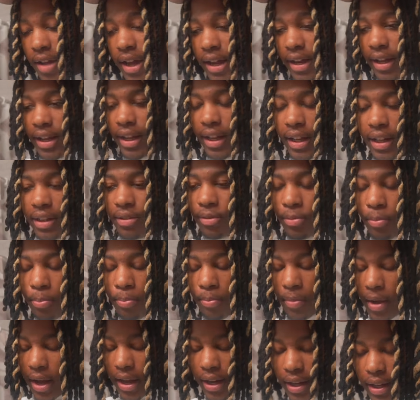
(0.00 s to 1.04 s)
I
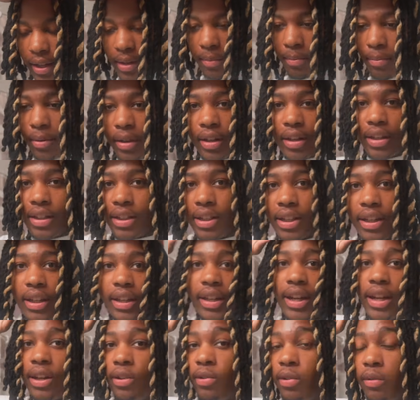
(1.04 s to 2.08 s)
didn't bring the chain.
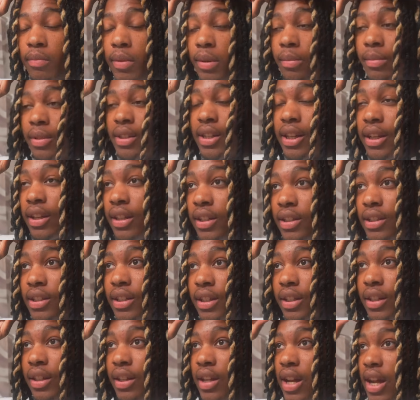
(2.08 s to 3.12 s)
I don't remember taking the
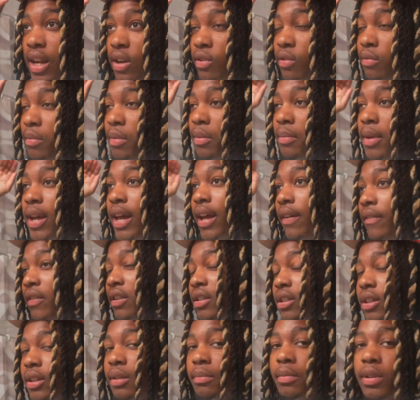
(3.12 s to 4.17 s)
chain. I don't remember having
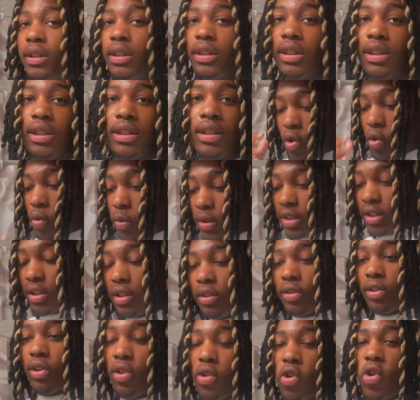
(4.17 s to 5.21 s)
the chain, because who wants to go
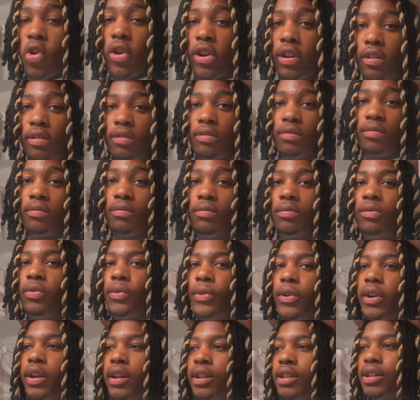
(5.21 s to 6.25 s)
to court
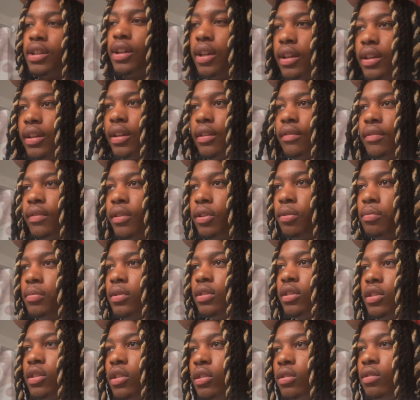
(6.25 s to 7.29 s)
wearing the chain, you feel me?
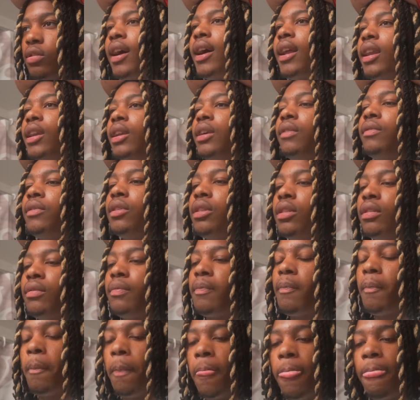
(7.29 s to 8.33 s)
So I left it,
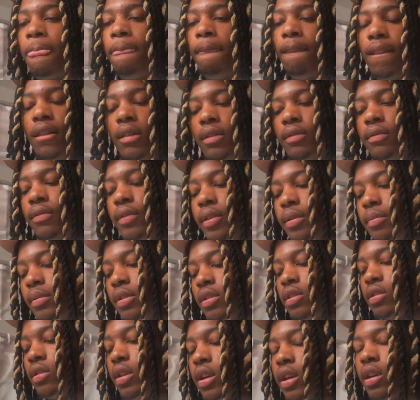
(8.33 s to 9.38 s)
you feel me?
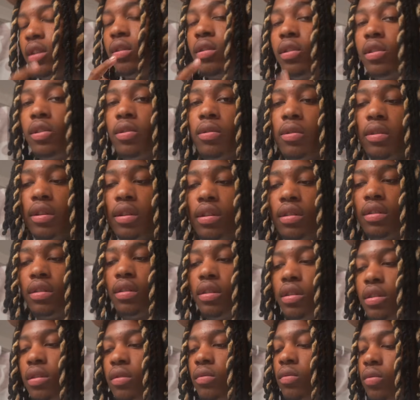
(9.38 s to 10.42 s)
So I go to court,
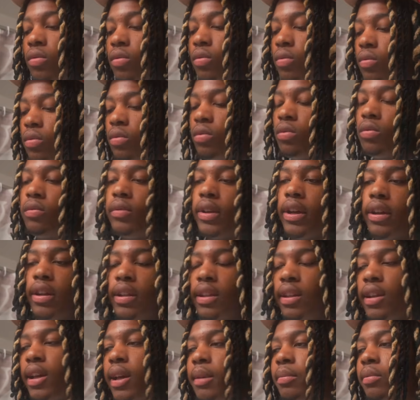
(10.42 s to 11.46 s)
woo-woo,
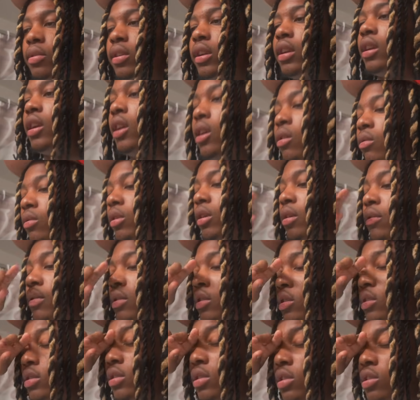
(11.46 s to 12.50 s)
everything happened throughout the day or whatever.
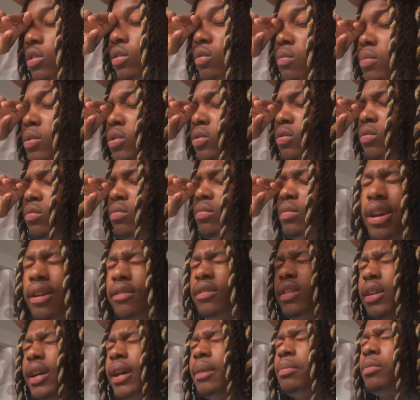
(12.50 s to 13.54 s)
So boom,
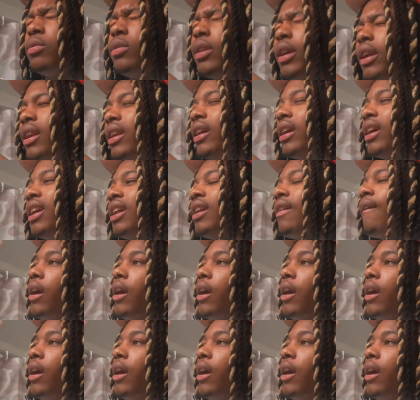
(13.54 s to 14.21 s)
everything happened throughout the day.